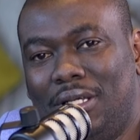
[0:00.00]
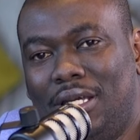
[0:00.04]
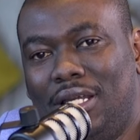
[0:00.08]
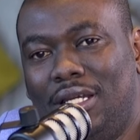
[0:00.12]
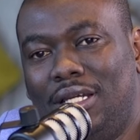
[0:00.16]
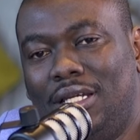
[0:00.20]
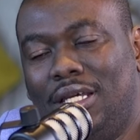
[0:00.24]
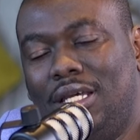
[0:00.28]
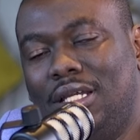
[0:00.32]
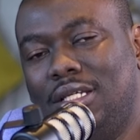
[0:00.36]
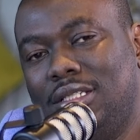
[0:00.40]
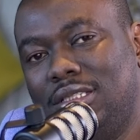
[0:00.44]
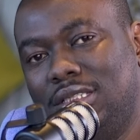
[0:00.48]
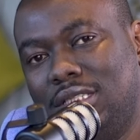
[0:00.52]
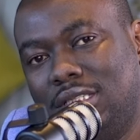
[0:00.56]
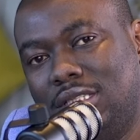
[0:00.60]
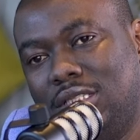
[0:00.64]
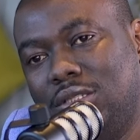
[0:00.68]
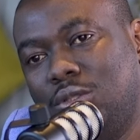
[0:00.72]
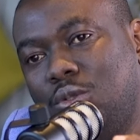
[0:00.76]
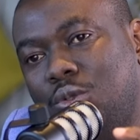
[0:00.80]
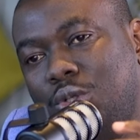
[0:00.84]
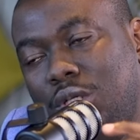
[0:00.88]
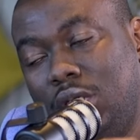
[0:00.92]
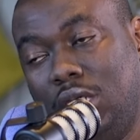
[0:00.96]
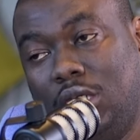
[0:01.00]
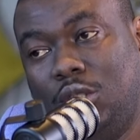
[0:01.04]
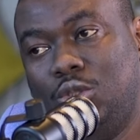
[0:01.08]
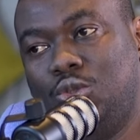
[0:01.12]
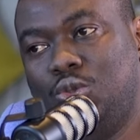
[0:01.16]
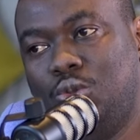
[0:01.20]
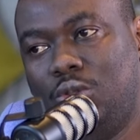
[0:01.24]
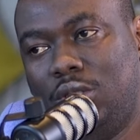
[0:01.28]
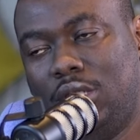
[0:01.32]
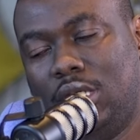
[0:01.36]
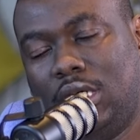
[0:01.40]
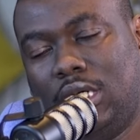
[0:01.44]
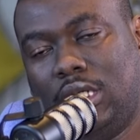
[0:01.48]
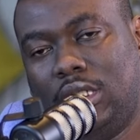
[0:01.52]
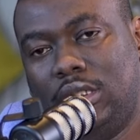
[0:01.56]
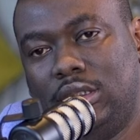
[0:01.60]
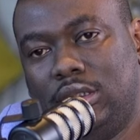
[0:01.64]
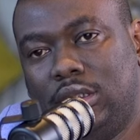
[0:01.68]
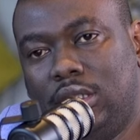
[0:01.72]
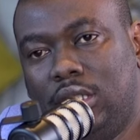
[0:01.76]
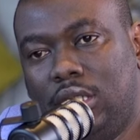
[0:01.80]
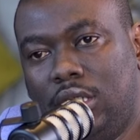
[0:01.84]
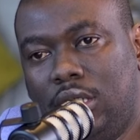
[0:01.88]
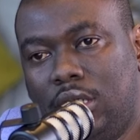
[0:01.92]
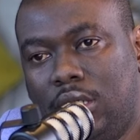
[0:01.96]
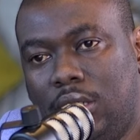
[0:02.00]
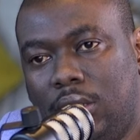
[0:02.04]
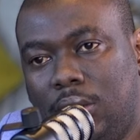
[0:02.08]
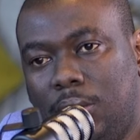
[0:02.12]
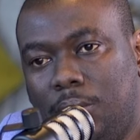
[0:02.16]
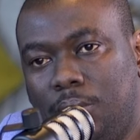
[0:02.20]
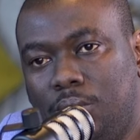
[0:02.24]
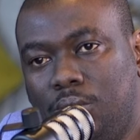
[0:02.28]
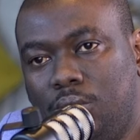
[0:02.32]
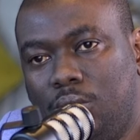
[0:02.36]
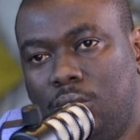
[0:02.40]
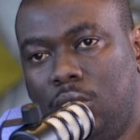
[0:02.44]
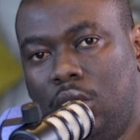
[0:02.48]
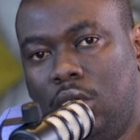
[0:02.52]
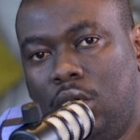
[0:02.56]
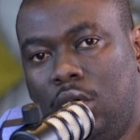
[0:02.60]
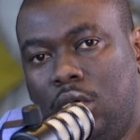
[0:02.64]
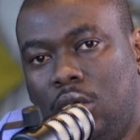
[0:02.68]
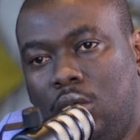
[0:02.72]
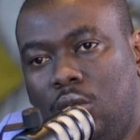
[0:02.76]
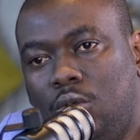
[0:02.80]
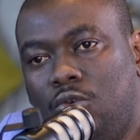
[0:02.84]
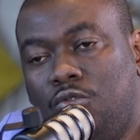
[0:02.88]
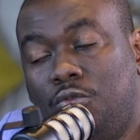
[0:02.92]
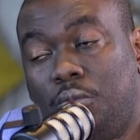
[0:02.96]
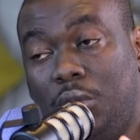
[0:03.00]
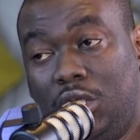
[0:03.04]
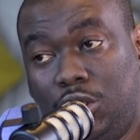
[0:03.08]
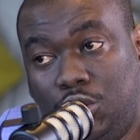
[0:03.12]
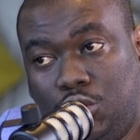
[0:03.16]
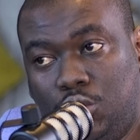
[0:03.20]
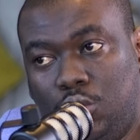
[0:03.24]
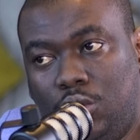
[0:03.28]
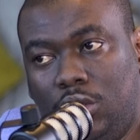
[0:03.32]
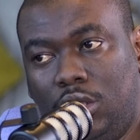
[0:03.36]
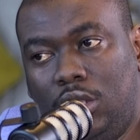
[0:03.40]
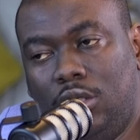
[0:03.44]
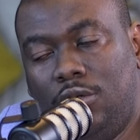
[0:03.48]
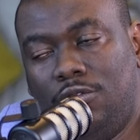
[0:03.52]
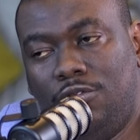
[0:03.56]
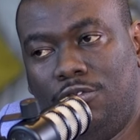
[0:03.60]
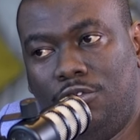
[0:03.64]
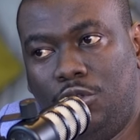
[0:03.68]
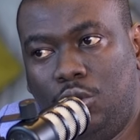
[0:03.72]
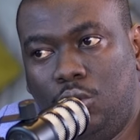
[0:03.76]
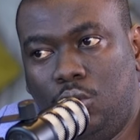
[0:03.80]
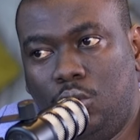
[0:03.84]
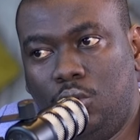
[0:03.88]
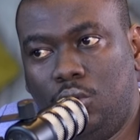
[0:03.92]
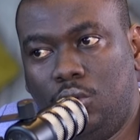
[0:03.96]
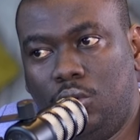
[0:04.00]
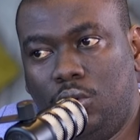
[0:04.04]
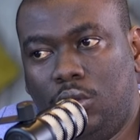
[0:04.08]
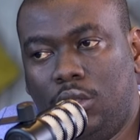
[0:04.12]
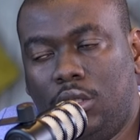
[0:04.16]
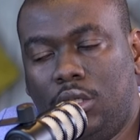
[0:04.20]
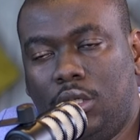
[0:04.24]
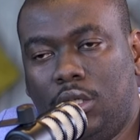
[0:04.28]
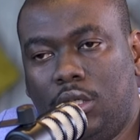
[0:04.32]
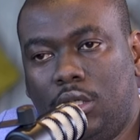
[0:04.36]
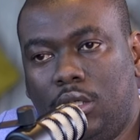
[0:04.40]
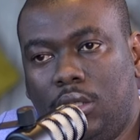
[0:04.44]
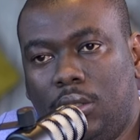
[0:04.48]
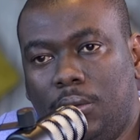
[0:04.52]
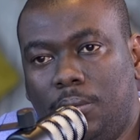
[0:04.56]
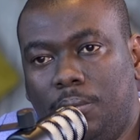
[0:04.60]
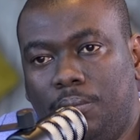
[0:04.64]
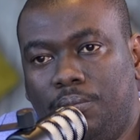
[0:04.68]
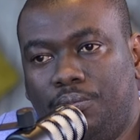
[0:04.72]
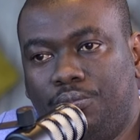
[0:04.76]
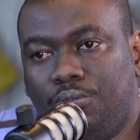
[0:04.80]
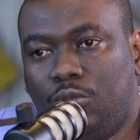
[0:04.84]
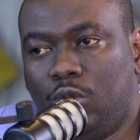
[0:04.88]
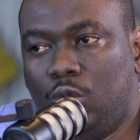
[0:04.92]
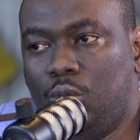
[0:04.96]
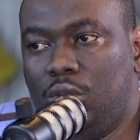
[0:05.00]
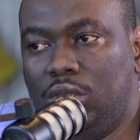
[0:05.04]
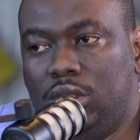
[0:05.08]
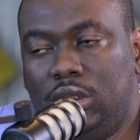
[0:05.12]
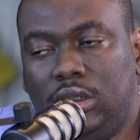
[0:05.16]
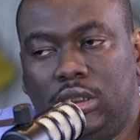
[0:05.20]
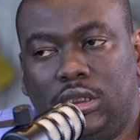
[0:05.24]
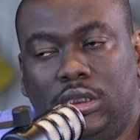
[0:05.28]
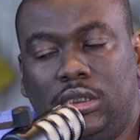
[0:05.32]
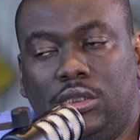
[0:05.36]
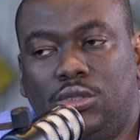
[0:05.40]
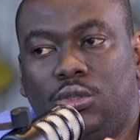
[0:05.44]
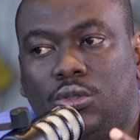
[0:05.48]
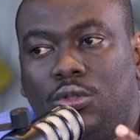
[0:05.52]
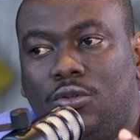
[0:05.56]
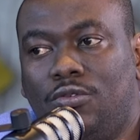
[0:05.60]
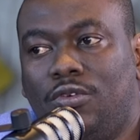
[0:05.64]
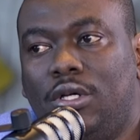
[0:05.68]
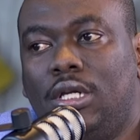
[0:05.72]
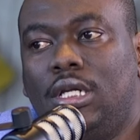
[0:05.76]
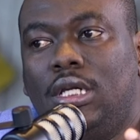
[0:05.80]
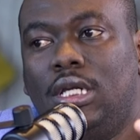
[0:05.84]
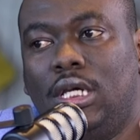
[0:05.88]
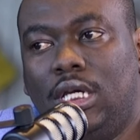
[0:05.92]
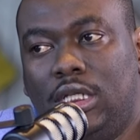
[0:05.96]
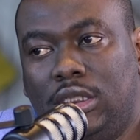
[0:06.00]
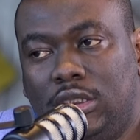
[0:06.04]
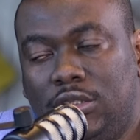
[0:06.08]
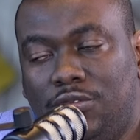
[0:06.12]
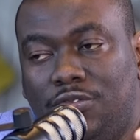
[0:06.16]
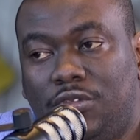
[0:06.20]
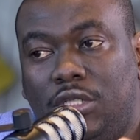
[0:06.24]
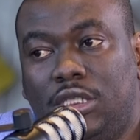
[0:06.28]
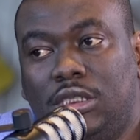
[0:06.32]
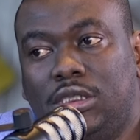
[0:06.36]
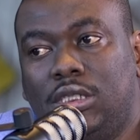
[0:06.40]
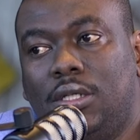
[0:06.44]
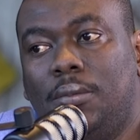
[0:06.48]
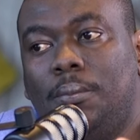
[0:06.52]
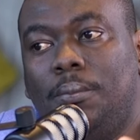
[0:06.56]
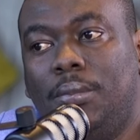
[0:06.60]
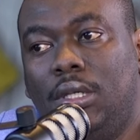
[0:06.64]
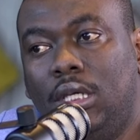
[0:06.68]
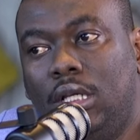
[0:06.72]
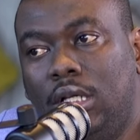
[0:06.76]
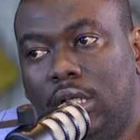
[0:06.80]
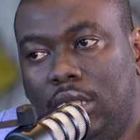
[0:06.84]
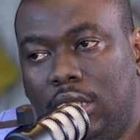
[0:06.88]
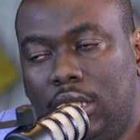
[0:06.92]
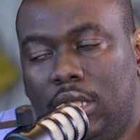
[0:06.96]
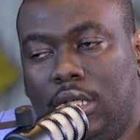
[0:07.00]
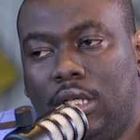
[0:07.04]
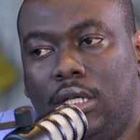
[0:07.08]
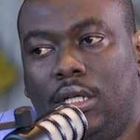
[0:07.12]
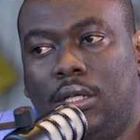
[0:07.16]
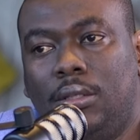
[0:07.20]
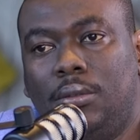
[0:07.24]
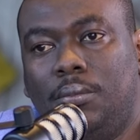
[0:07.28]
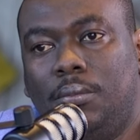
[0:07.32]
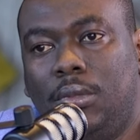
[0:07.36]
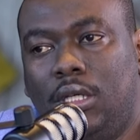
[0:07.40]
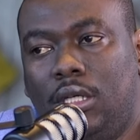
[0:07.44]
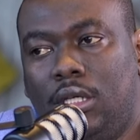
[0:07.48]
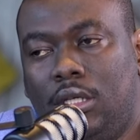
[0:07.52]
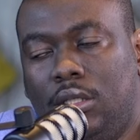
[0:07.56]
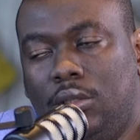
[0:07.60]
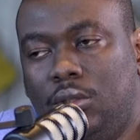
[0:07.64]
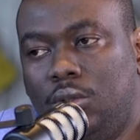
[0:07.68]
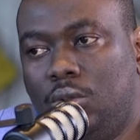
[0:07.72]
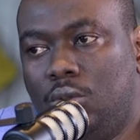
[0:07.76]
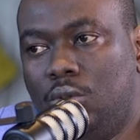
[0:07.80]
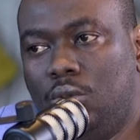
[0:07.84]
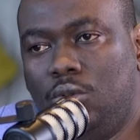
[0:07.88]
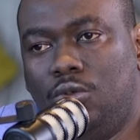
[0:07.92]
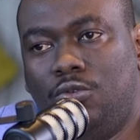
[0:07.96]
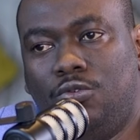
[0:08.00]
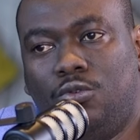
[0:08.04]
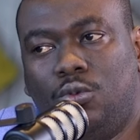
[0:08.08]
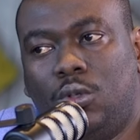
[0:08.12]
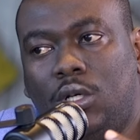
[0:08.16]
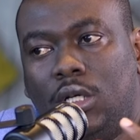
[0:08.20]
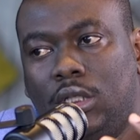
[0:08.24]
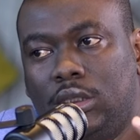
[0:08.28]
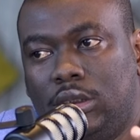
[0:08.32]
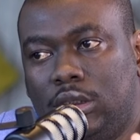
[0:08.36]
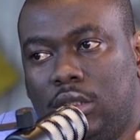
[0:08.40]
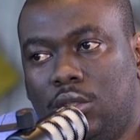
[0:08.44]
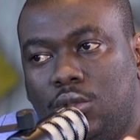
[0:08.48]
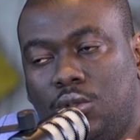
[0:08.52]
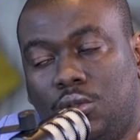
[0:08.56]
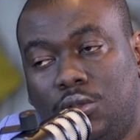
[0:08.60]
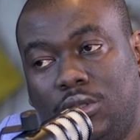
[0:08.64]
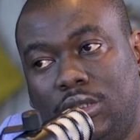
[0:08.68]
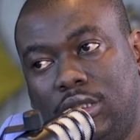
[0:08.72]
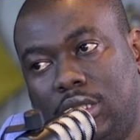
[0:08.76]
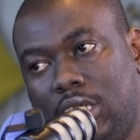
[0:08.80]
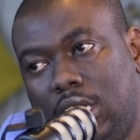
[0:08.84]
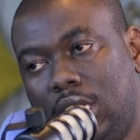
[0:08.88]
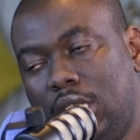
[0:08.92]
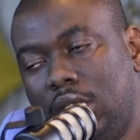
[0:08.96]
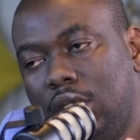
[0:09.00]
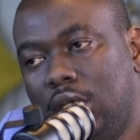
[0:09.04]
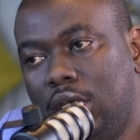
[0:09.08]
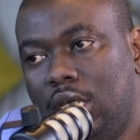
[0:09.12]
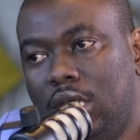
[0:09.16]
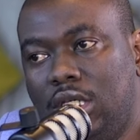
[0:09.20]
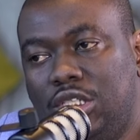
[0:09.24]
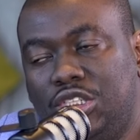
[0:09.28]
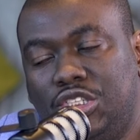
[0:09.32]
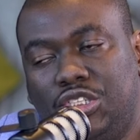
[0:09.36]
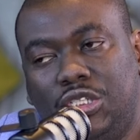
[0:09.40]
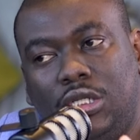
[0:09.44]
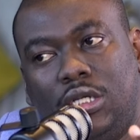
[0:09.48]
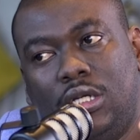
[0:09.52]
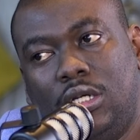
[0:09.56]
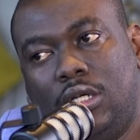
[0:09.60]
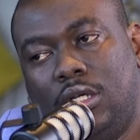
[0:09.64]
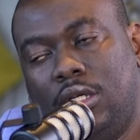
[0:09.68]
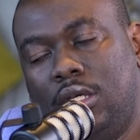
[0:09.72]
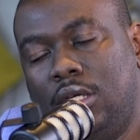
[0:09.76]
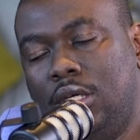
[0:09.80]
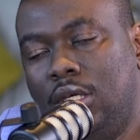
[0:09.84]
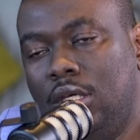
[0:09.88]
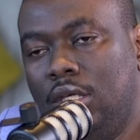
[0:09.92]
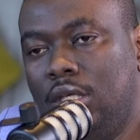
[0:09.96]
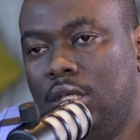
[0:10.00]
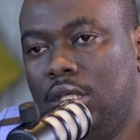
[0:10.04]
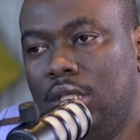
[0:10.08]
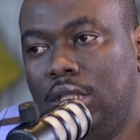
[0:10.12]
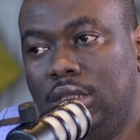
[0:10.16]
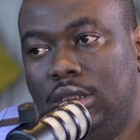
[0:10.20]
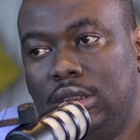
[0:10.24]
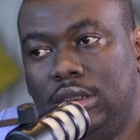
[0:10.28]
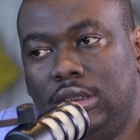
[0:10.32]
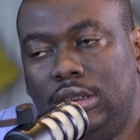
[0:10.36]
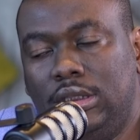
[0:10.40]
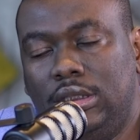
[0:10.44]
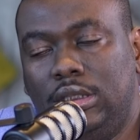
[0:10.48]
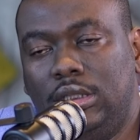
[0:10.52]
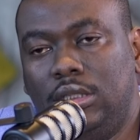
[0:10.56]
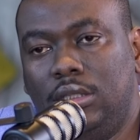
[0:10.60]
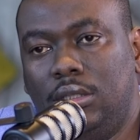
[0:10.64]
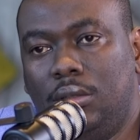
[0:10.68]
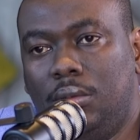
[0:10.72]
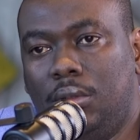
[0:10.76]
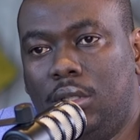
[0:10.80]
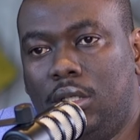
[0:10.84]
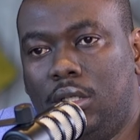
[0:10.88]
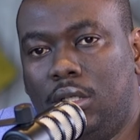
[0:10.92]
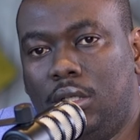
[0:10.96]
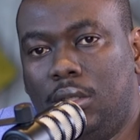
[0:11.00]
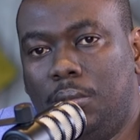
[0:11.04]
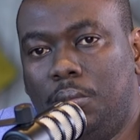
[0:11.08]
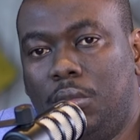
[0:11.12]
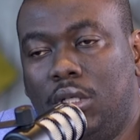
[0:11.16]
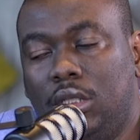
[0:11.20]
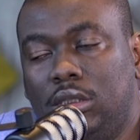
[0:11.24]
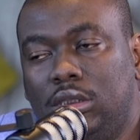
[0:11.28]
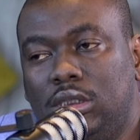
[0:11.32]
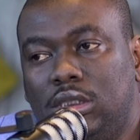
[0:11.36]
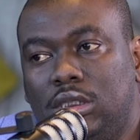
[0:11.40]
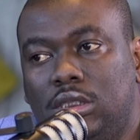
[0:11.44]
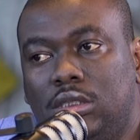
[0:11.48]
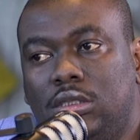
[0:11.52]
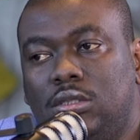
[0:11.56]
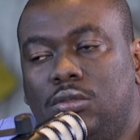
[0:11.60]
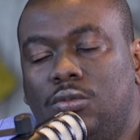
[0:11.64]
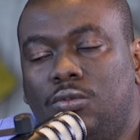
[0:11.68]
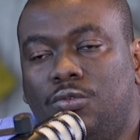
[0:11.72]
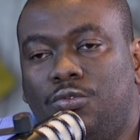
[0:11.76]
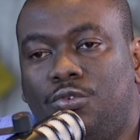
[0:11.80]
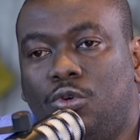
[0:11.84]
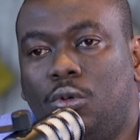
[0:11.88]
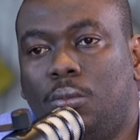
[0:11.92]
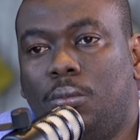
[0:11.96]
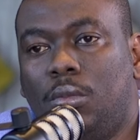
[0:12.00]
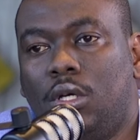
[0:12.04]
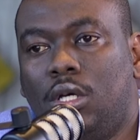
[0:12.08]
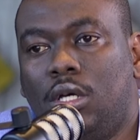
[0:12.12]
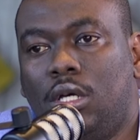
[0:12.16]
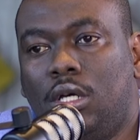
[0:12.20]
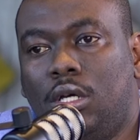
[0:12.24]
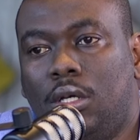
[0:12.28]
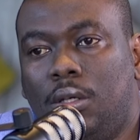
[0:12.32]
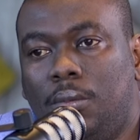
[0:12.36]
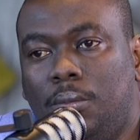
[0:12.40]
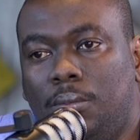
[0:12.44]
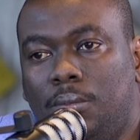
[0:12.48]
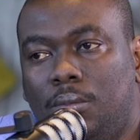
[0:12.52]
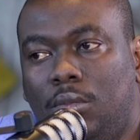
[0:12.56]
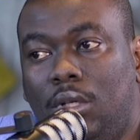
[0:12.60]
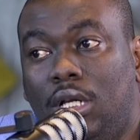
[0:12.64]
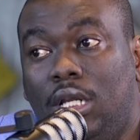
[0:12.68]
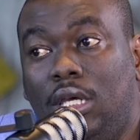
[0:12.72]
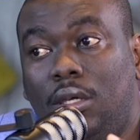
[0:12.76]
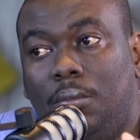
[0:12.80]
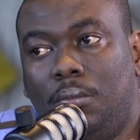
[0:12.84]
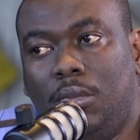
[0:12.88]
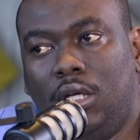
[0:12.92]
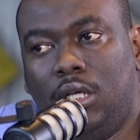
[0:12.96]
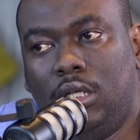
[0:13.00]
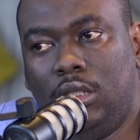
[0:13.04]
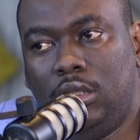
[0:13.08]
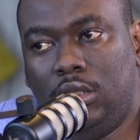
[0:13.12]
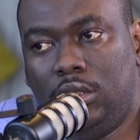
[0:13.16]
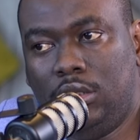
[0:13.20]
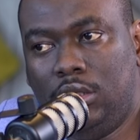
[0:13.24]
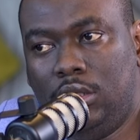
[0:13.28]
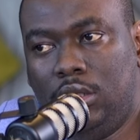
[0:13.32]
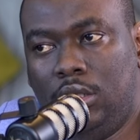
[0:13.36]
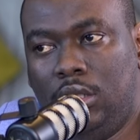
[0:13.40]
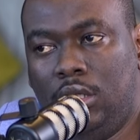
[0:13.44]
And just going into that, you've mentioned Enviu, which is sort of a Dutch venture builder. You've worked across Kenya, Asia, etc. But just from a layman